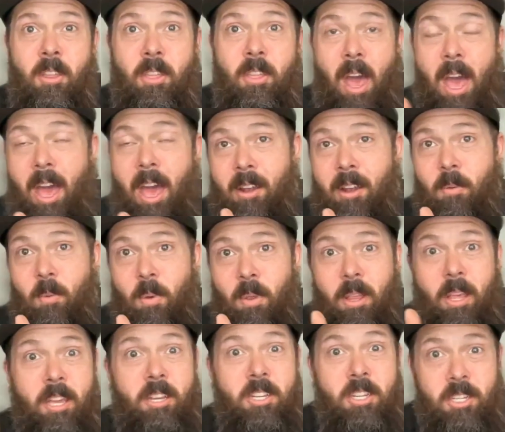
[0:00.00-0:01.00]
that
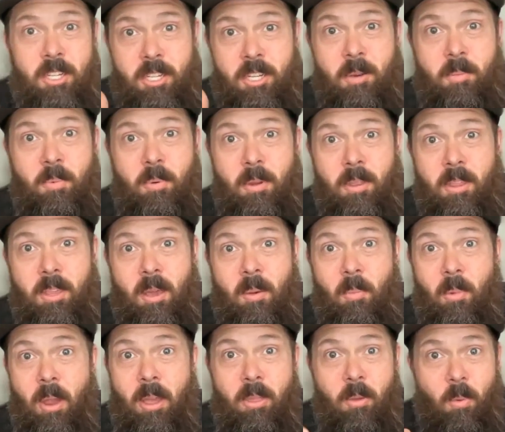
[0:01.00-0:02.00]
relationship with them, right?